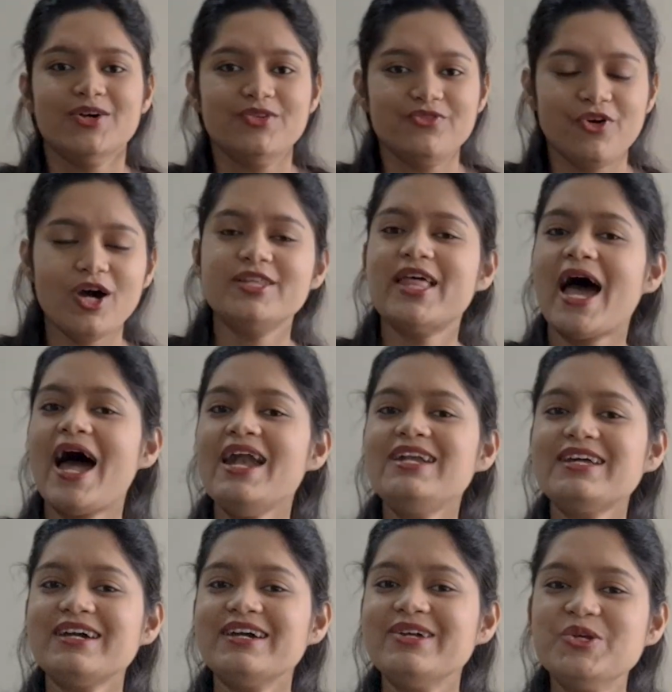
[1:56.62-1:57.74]
for that,
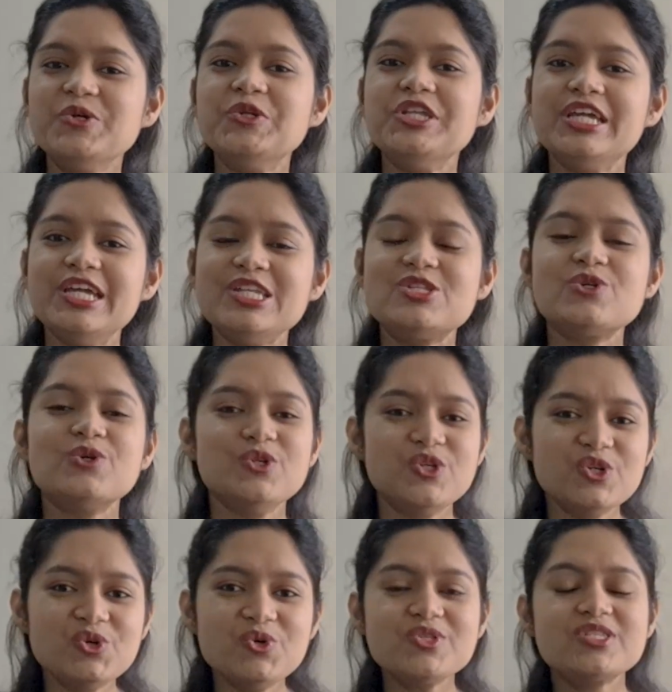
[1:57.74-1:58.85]
you need to
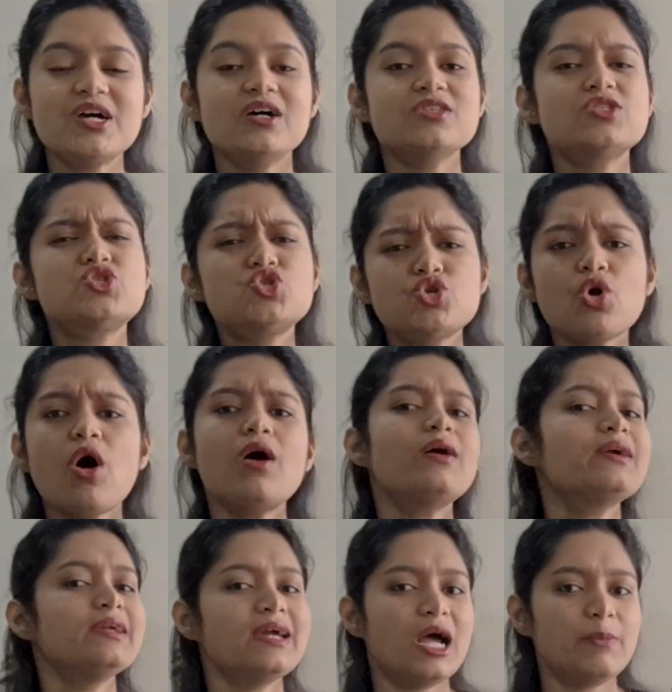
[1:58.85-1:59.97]
use a
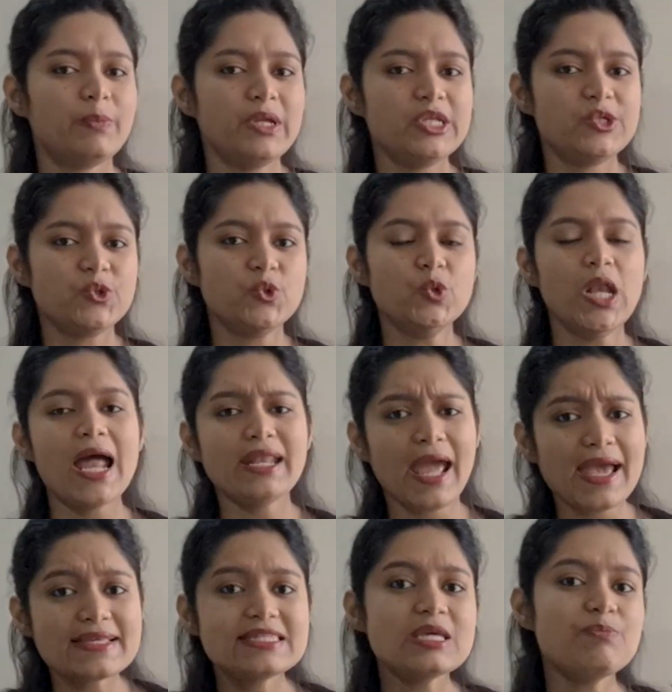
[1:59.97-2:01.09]
strong ERP tool and
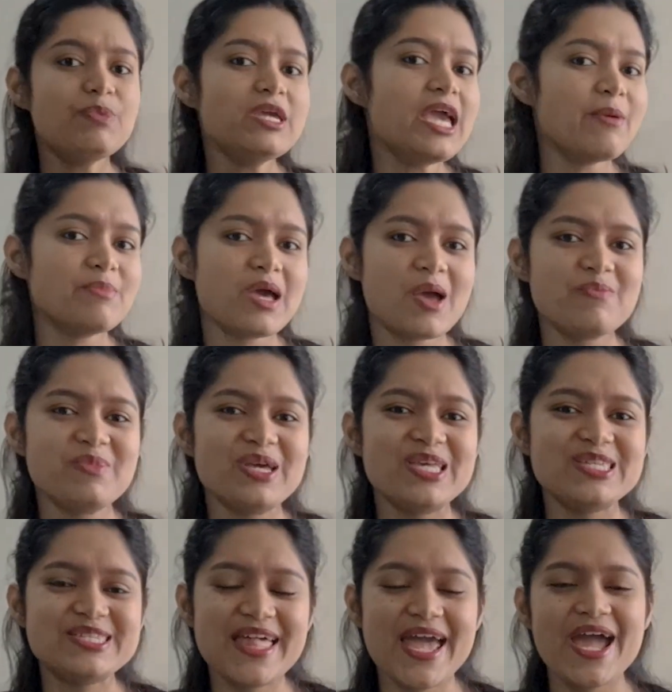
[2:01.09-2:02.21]
SAP MM
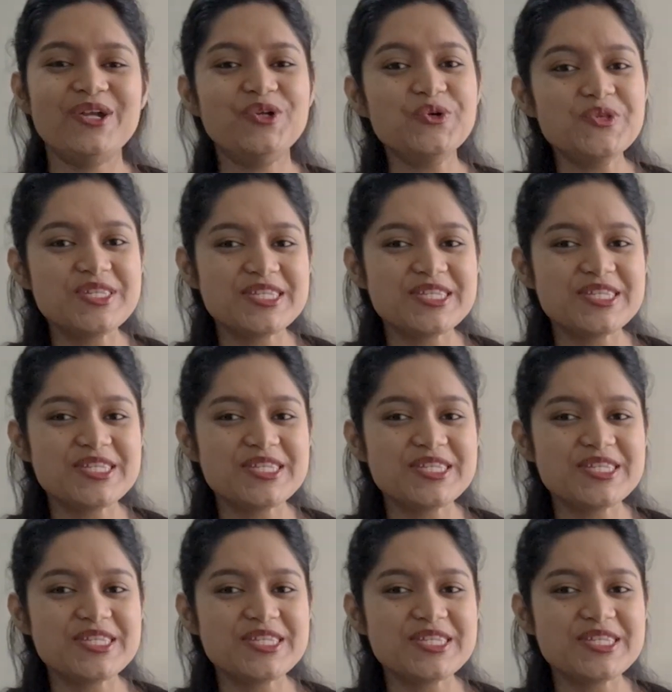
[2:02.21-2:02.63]
is there to